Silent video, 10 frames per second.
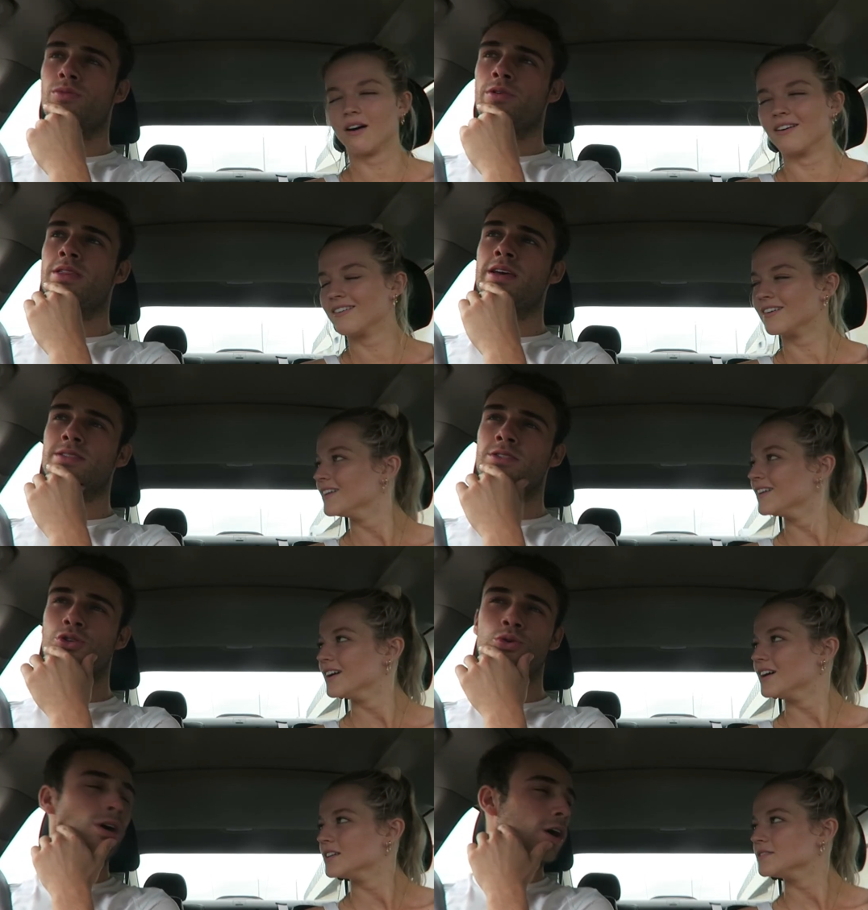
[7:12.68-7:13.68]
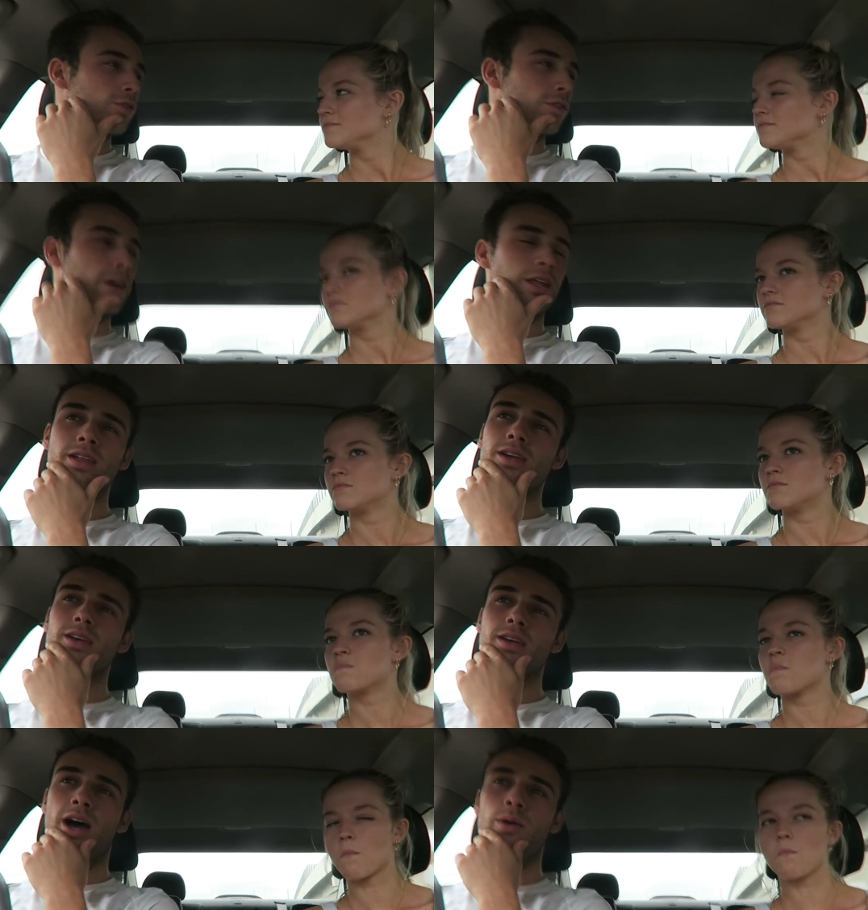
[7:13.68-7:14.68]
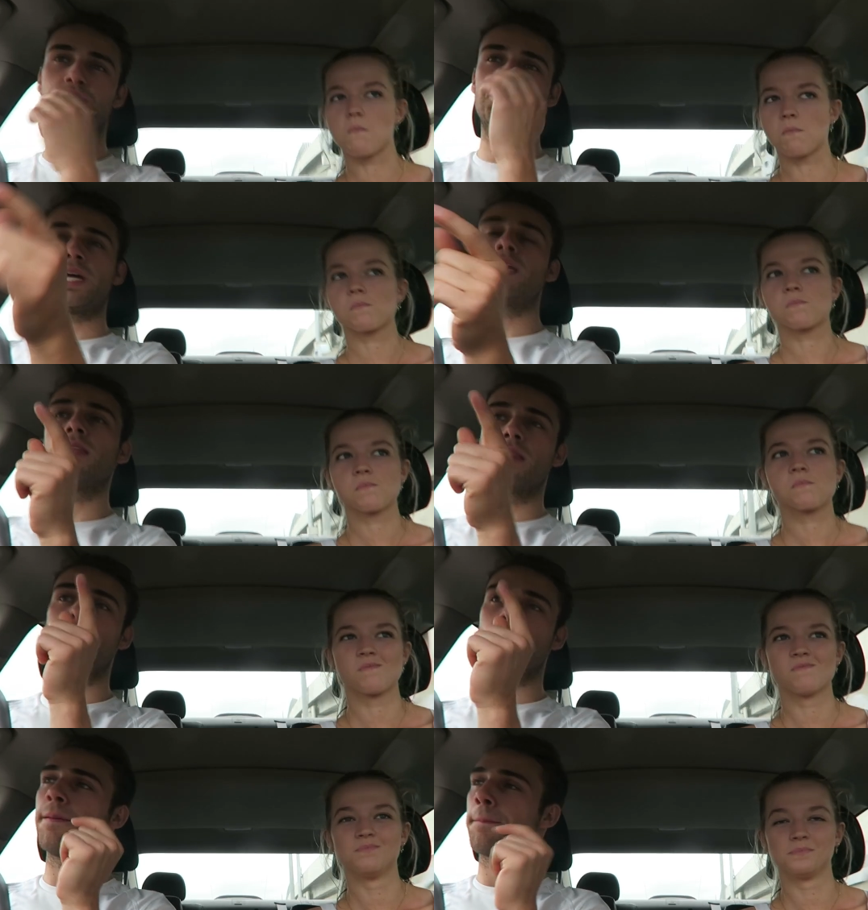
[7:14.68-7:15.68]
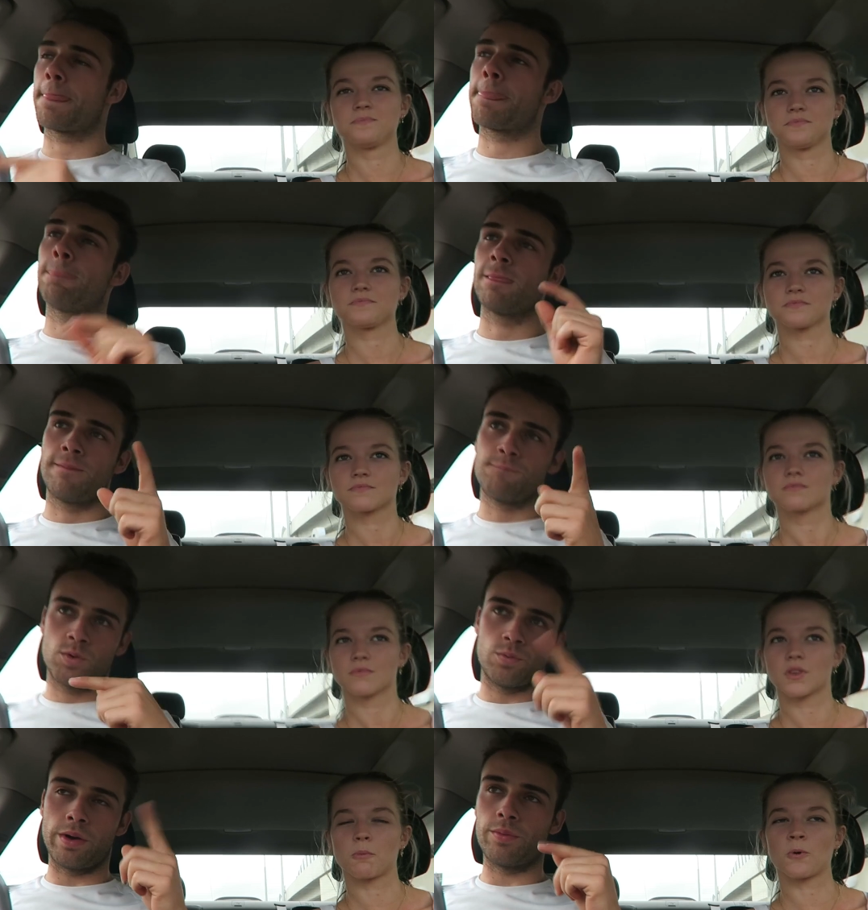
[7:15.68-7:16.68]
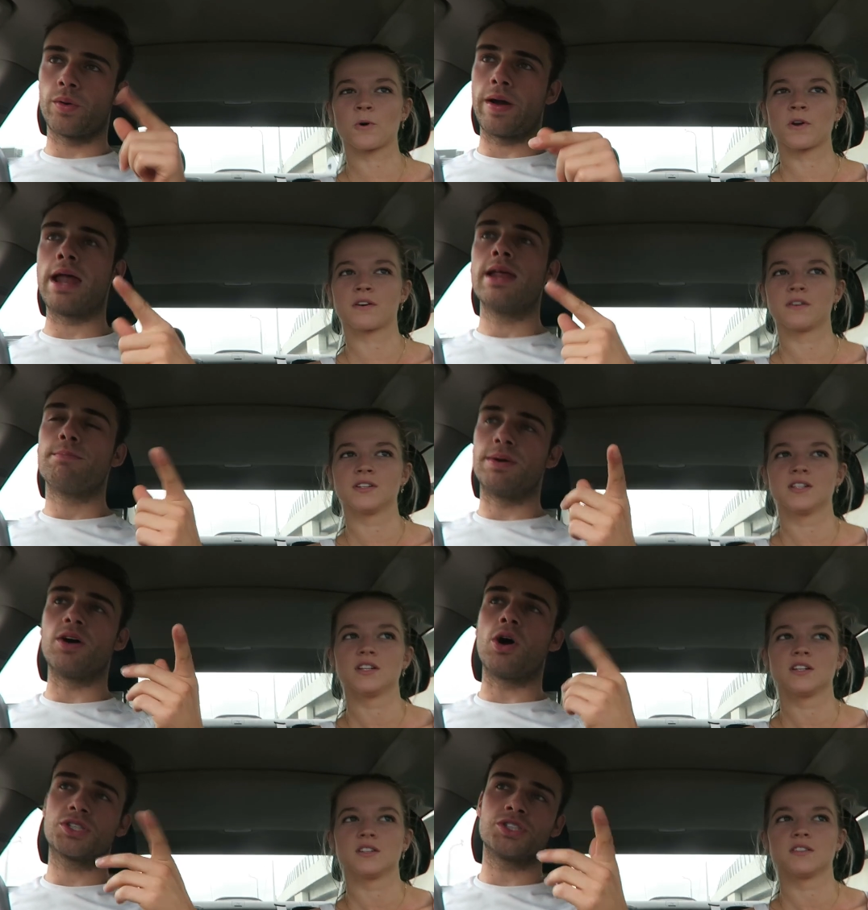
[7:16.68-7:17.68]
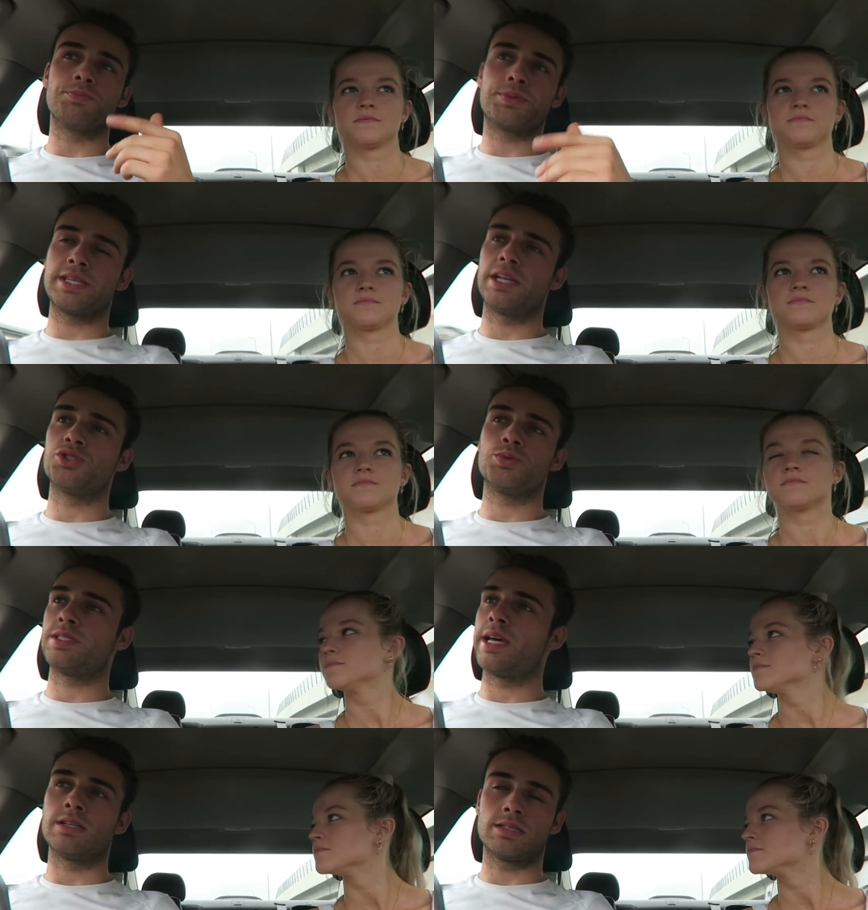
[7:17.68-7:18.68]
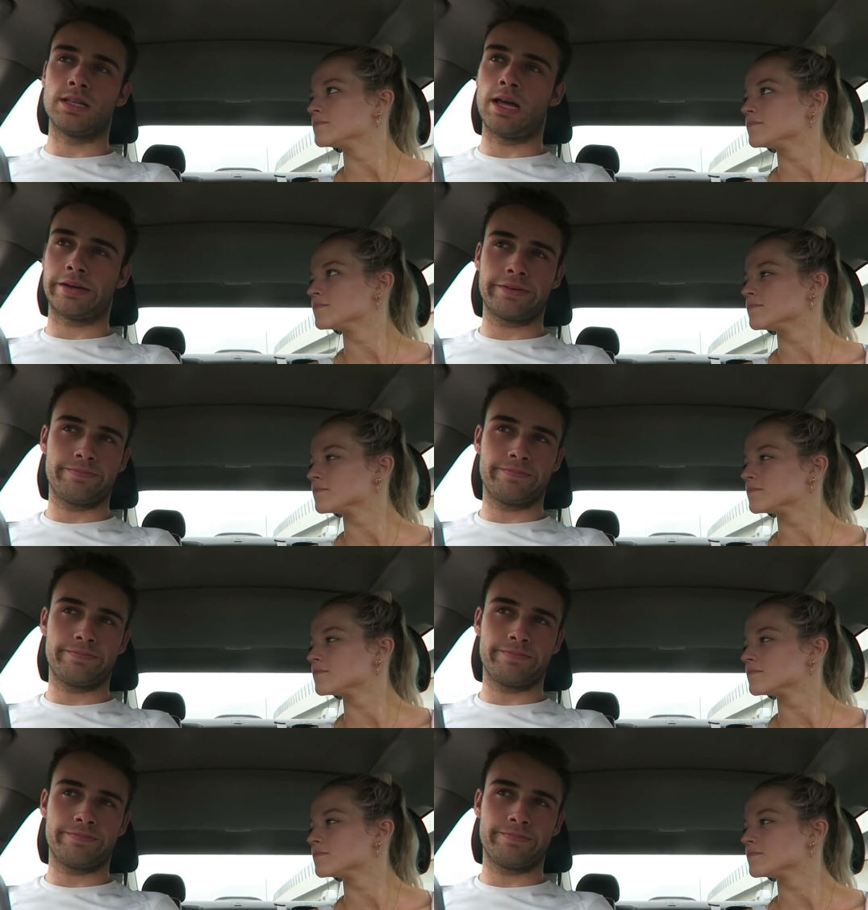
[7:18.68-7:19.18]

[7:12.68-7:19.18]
Speaker 1: three thousand two hundred, I think. Mm-hmm. I was checking the um the where ball. we were at, but the oxygen percentage was down to like